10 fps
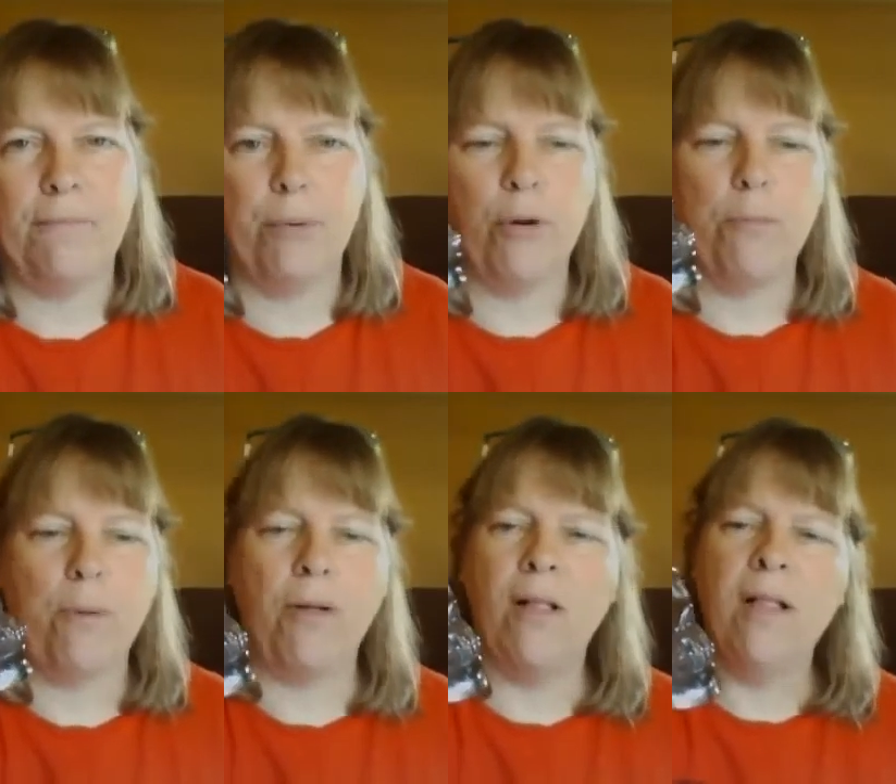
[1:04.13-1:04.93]
and
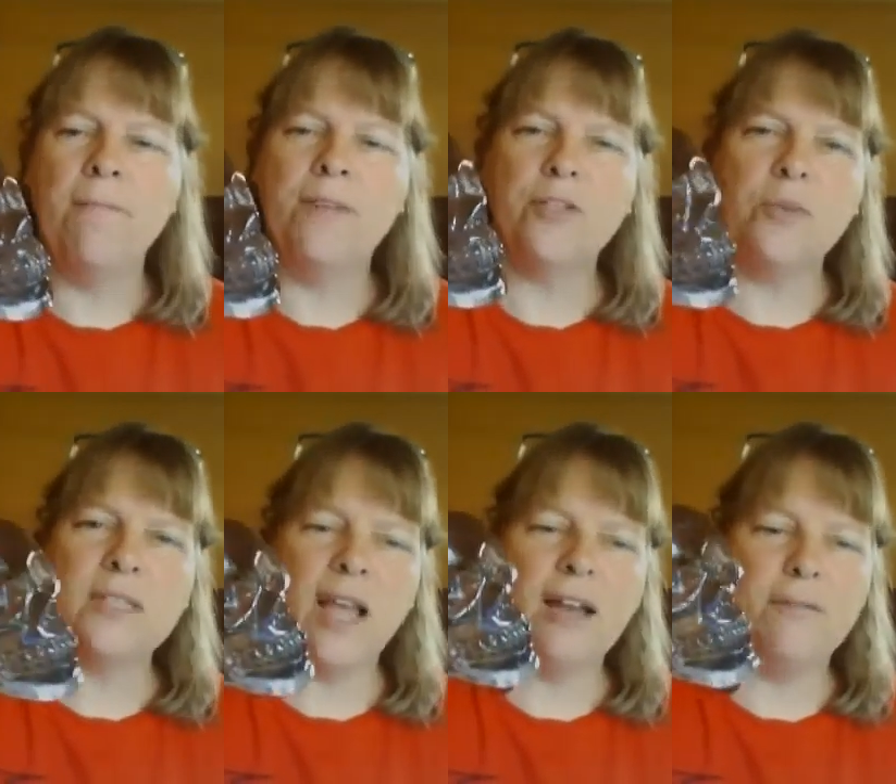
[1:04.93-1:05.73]
purple. This one's
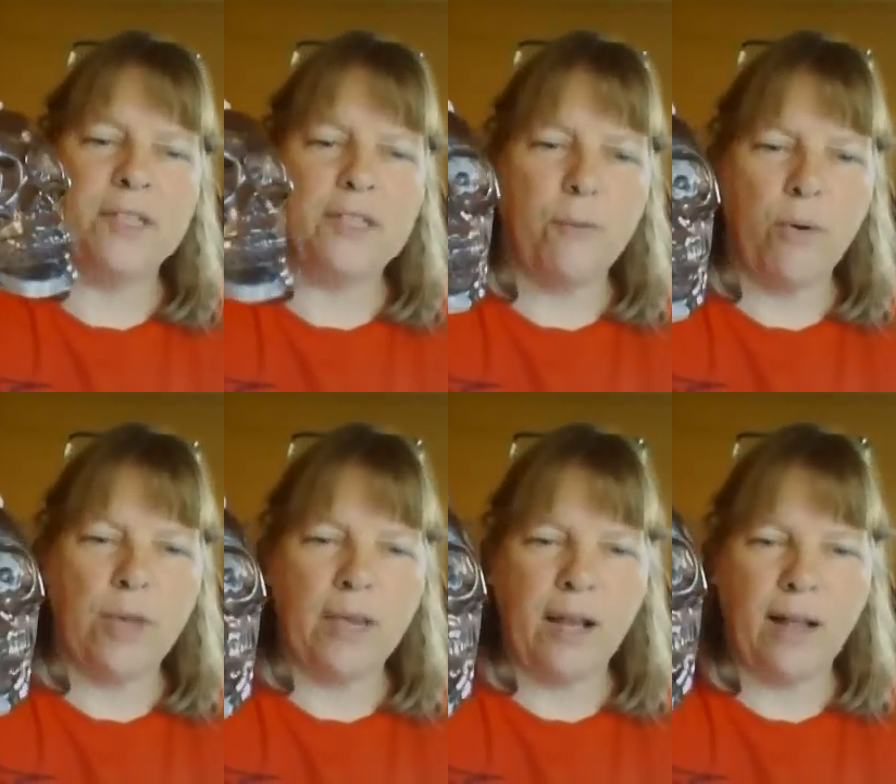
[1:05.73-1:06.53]
kind of a
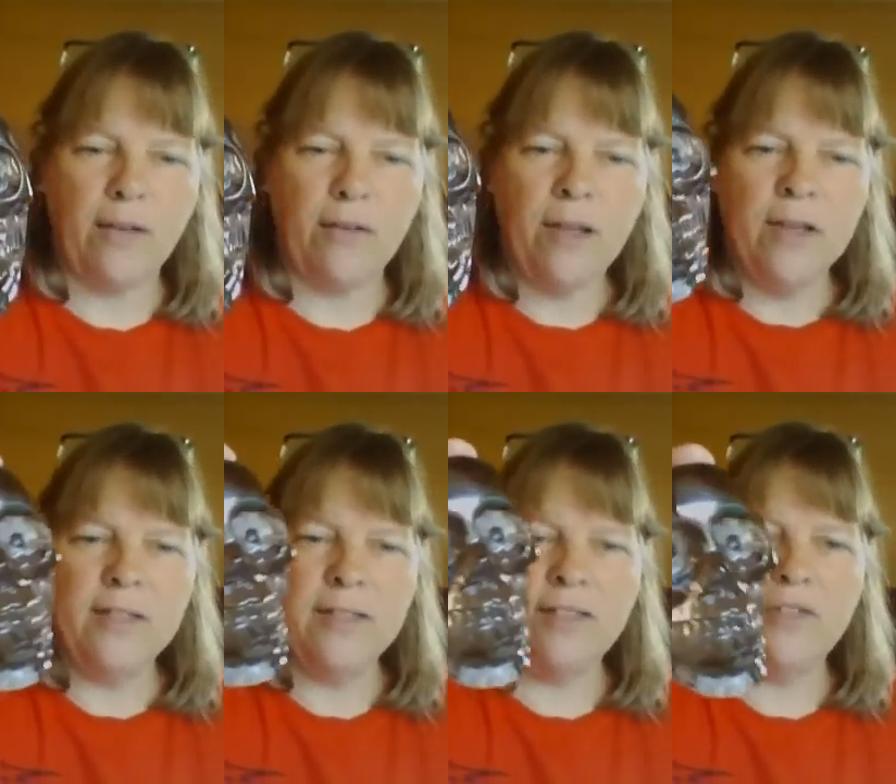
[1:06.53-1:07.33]
smoky color.
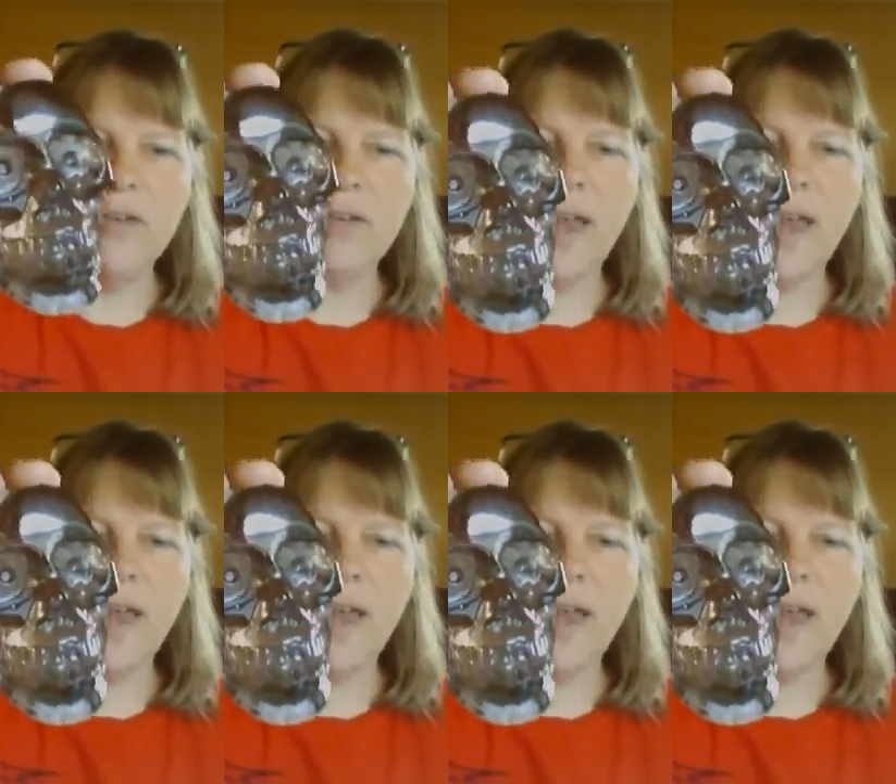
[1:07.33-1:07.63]
Do you